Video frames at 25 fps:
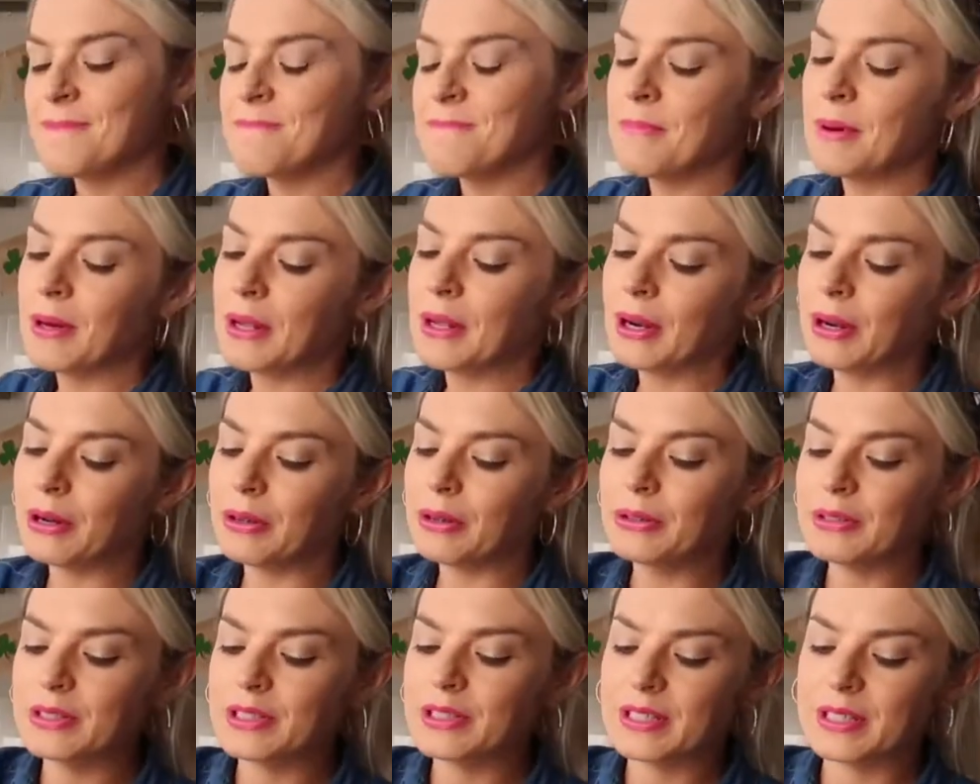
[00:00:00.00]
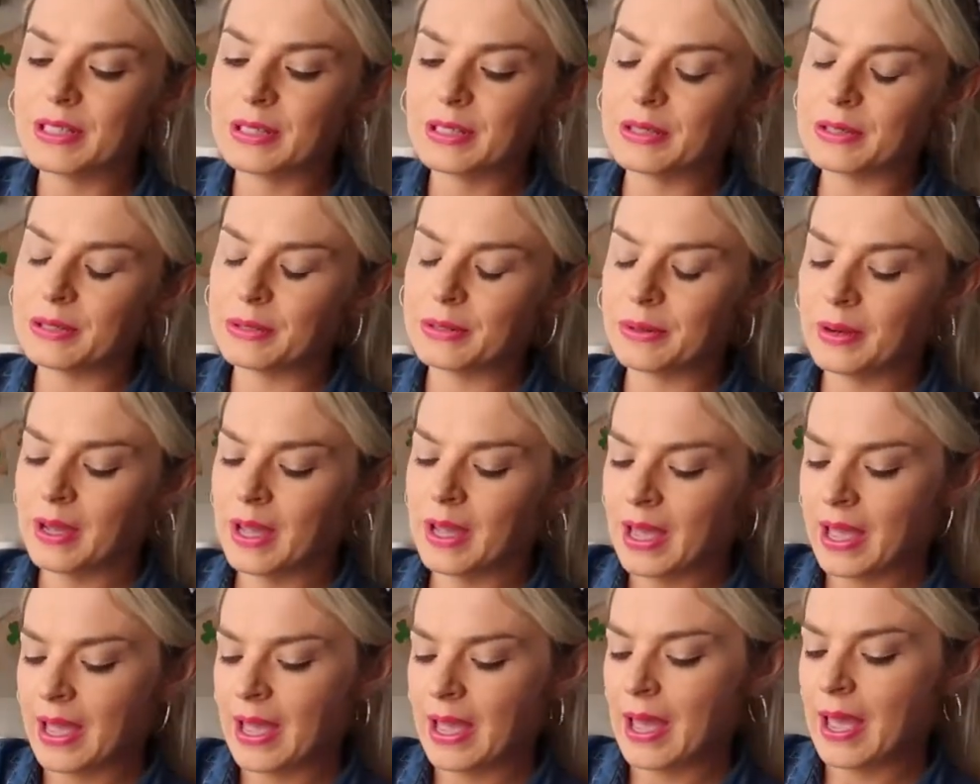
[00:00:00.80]
but also
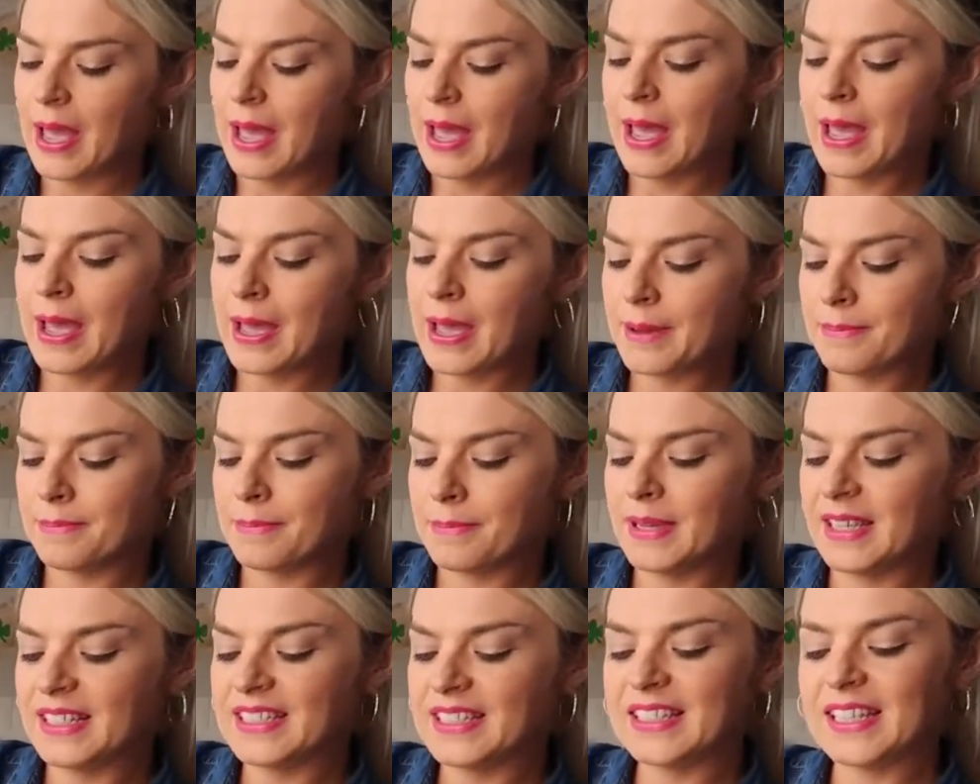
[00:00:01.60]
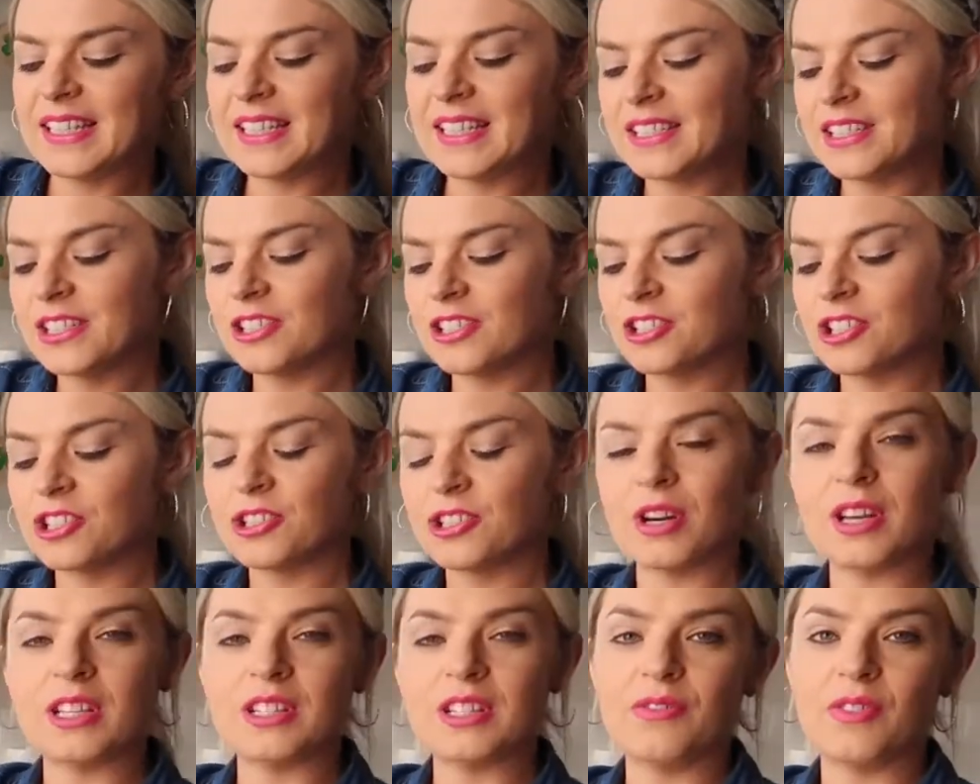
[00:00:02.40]
it's easier to
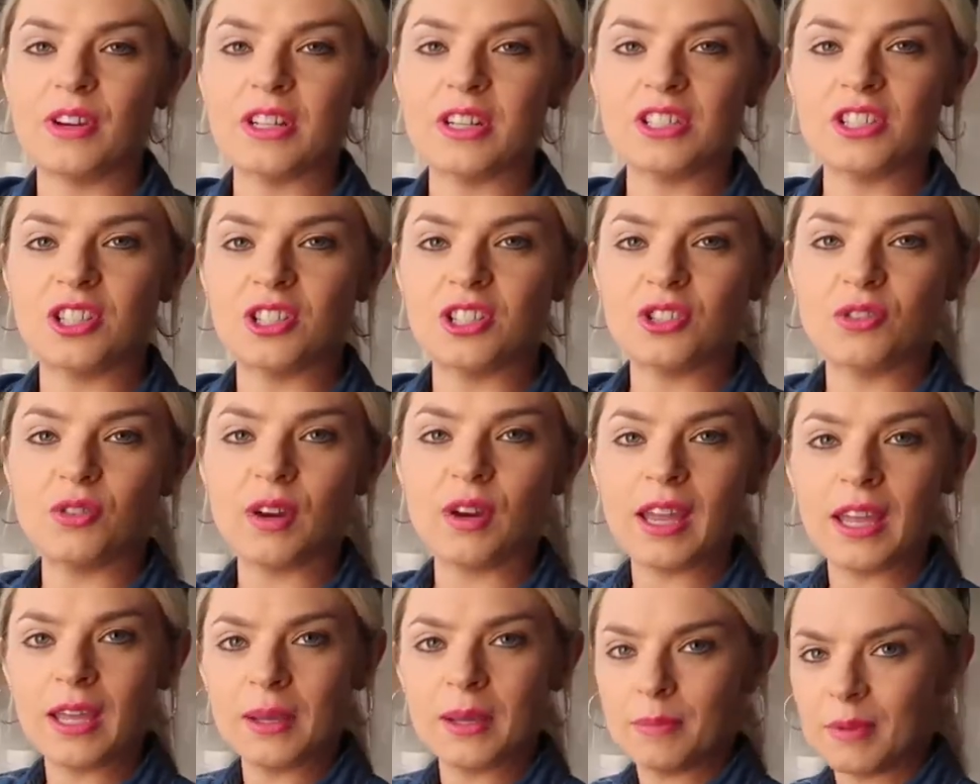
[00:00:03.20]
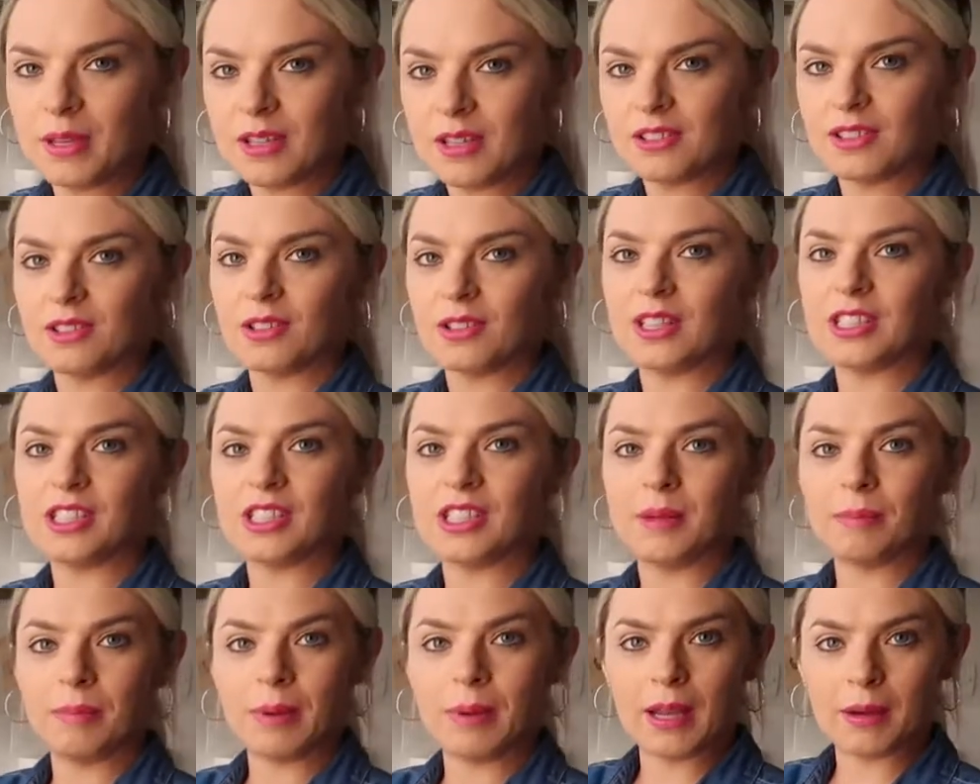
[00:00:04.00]
transfer to the tray because you
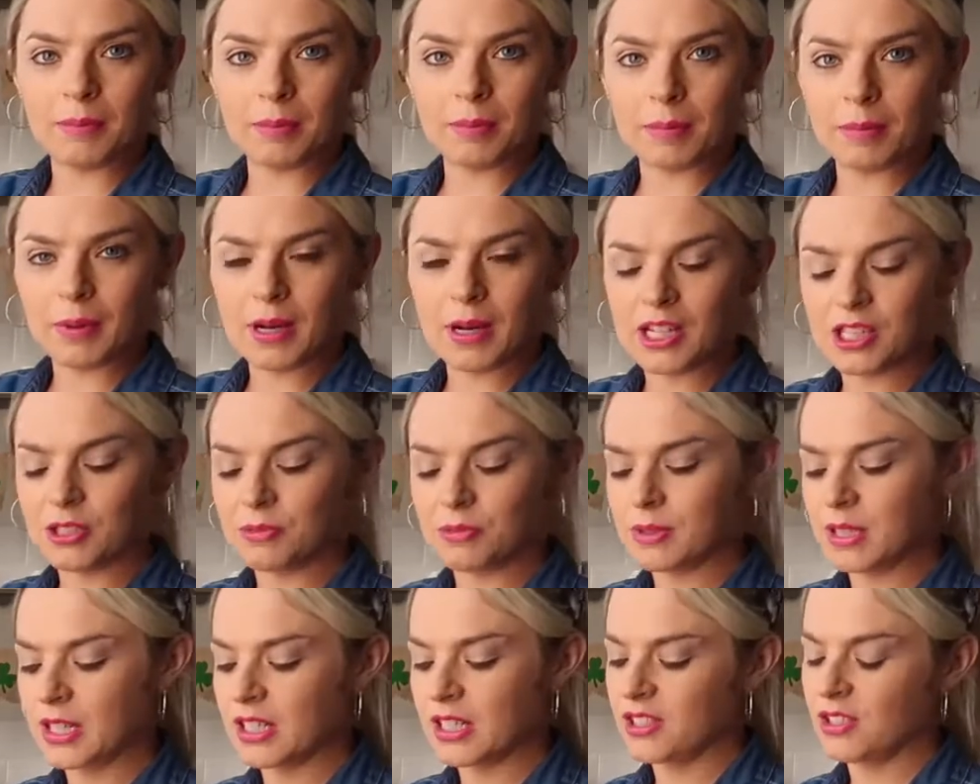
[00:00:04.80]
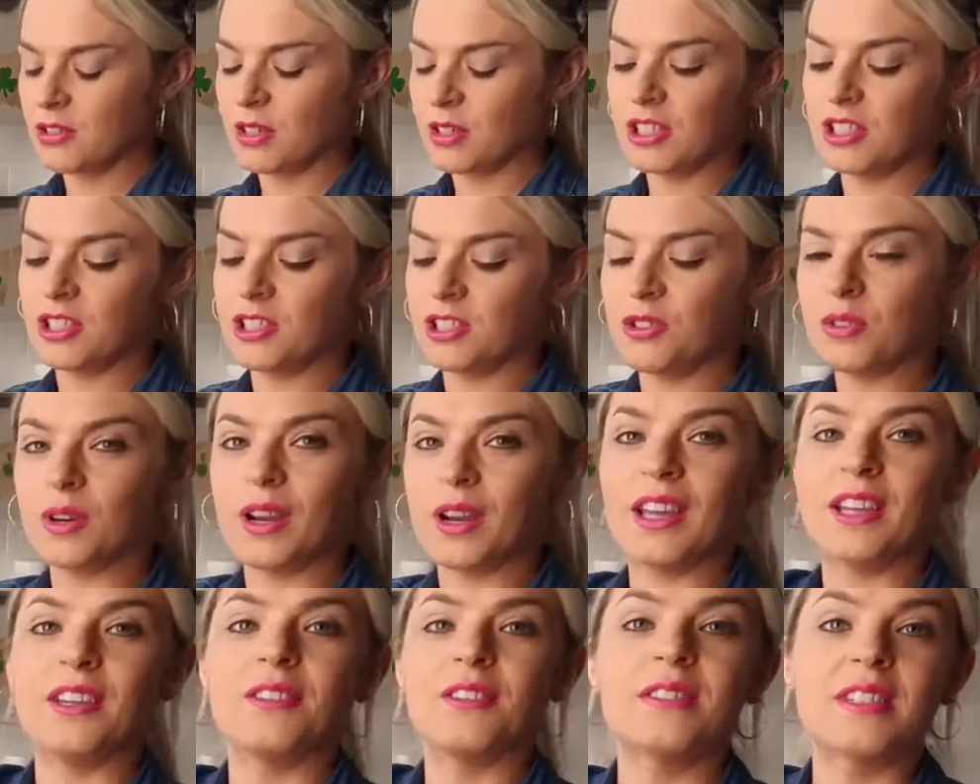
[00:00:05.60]
literally pick up your parchment and straight to the
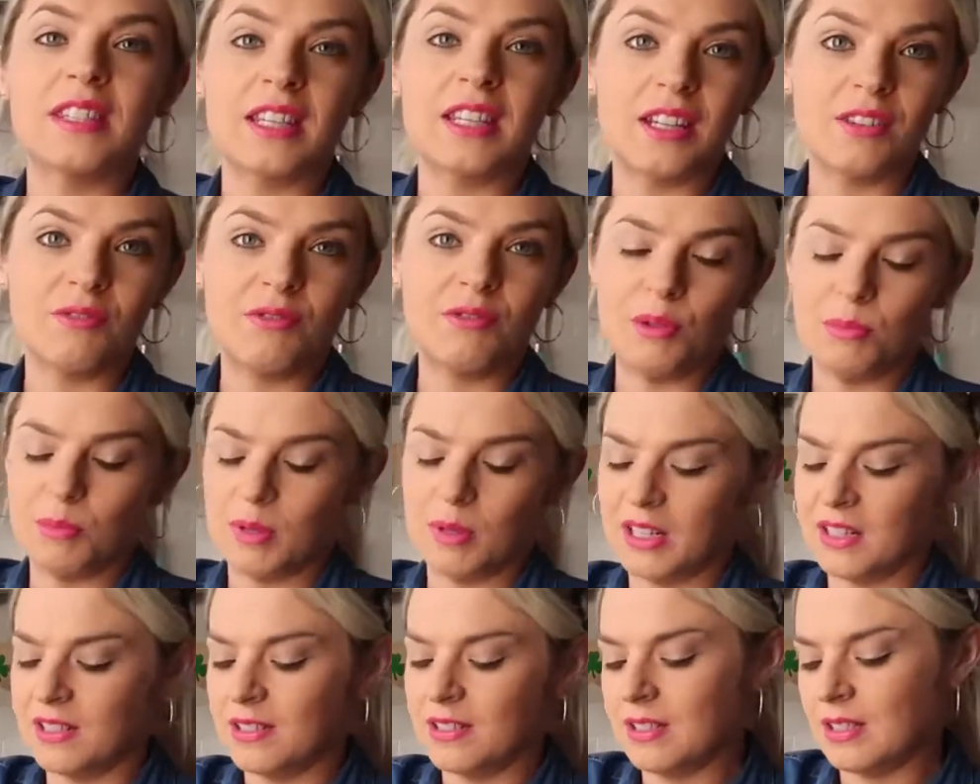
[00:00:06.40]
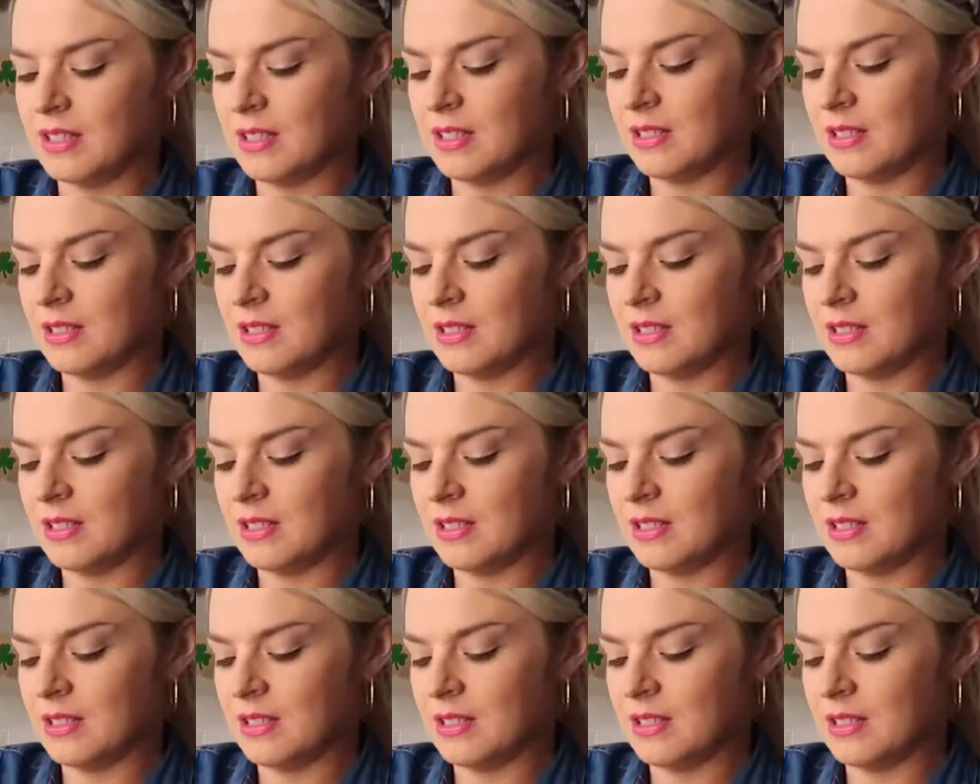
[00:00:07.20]
tray. You'll see in a few minutes.